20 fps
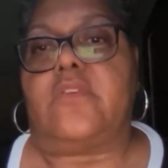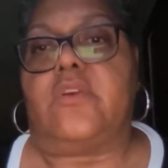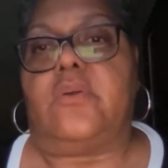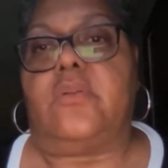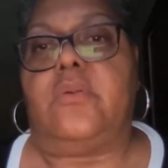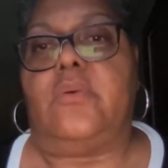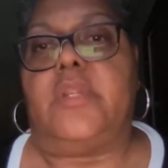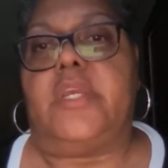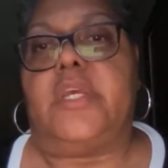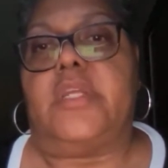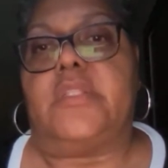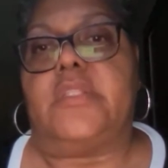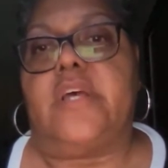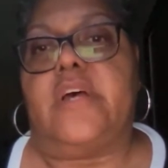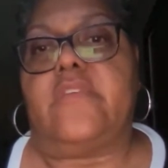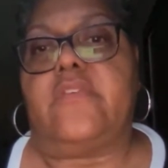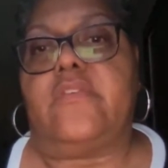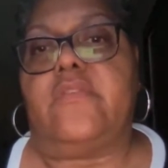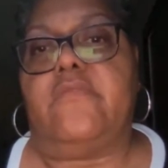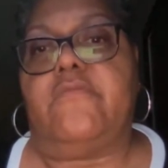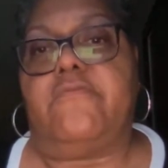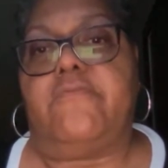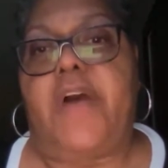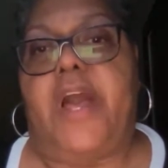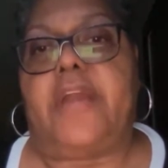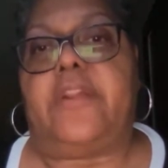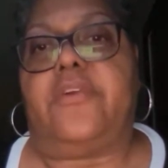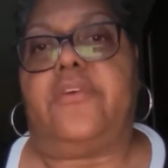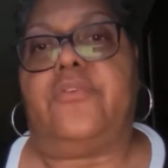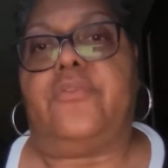including a dozen
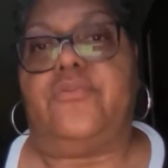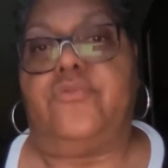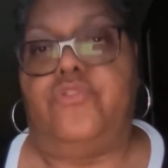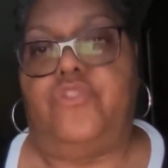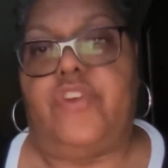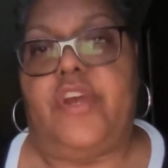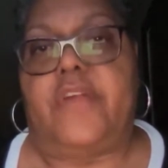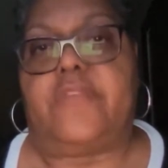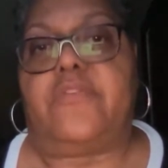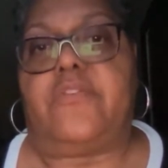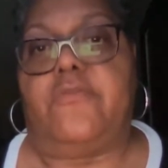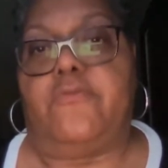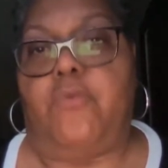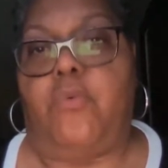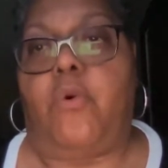fighter jets and